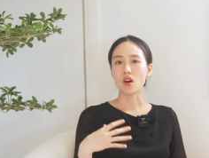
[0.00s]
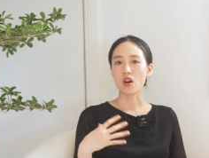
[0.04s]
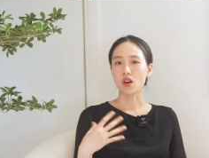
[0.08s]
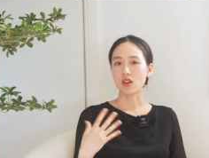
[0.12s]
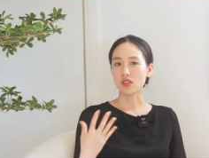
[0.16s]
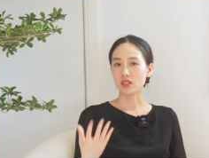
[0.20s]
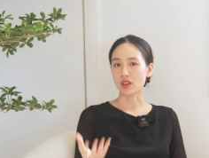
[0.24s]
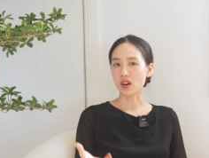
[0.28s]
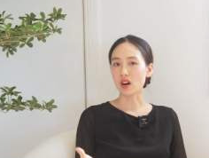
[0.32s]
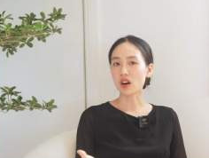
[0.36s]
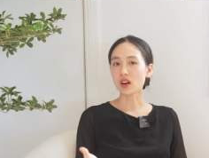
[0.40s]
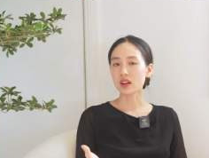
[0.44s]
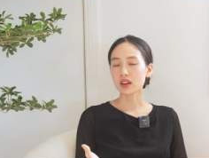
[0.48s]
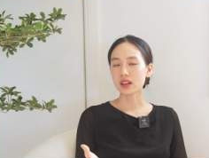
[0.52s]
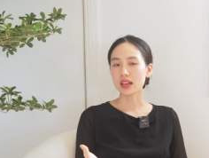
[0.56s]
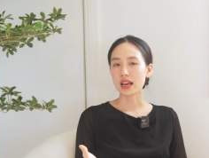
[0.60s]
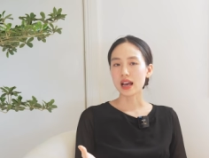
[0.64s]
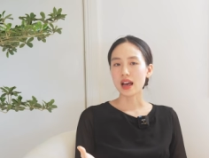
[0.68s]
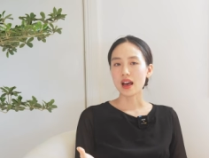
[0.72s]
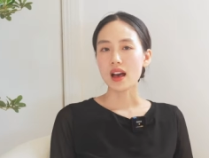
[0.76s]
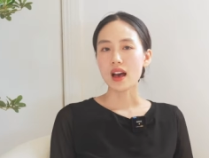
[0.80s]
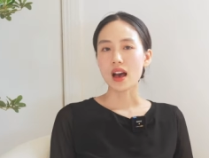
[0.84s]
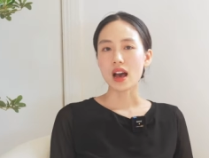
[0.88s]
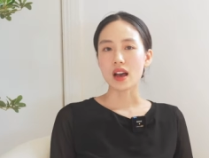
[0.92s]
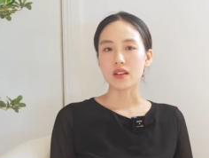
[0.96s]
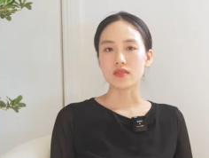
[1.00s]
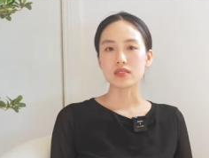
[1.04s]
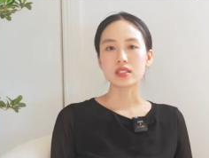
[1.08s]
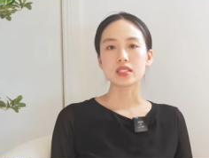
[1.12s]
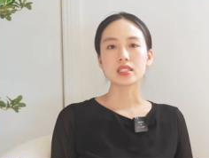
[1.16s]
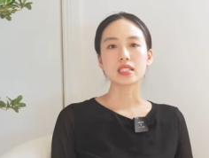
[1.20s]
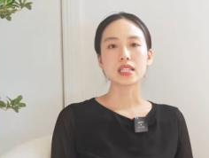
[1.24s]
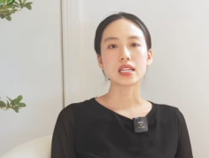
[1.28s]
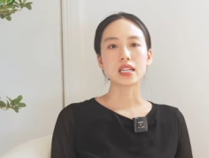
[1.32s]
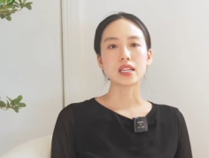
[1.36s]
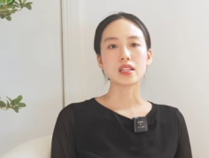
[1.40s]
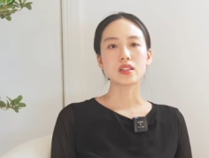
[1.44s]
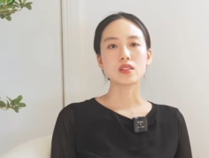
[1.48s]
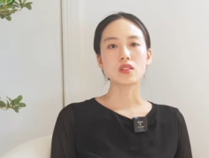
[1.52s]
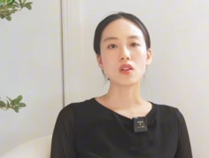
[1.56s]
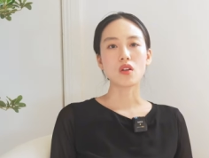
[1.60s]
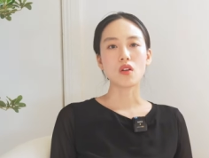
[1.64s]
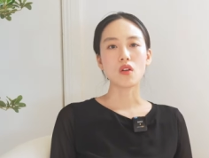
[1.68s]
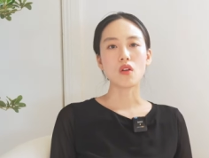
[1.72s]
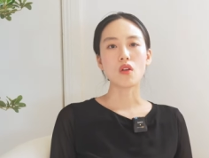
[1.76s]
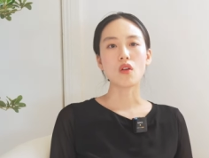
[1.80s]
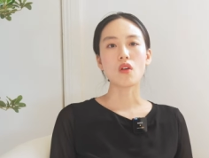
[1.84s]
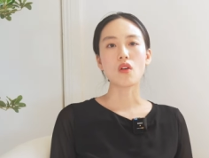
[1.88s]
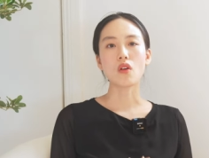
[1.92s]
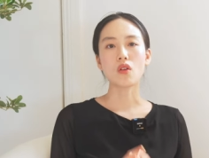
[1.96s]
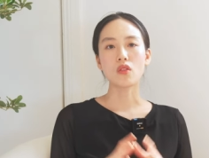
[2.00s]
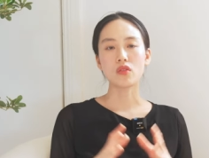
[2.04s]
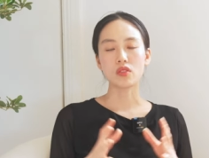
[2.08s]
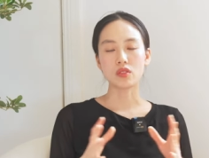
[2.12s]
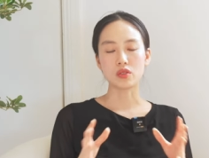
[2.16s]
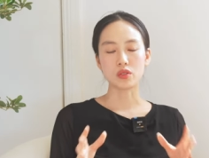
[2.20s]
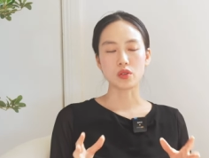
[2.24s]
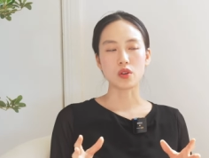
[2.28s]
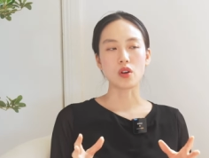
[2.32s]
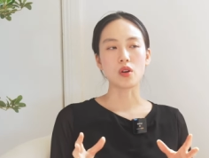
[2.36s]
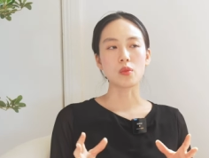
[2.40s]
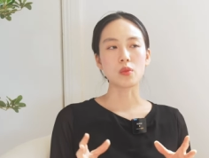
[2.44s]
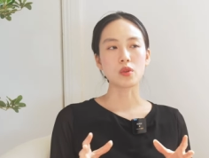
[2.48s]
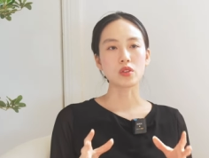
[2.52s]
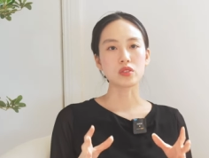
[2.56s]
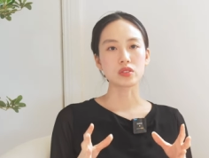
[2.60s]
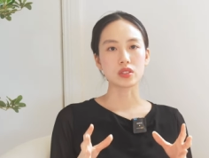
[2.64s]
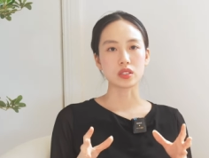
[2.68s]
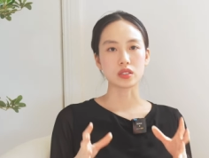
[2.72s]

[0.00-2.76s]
or not, I've seen all the normal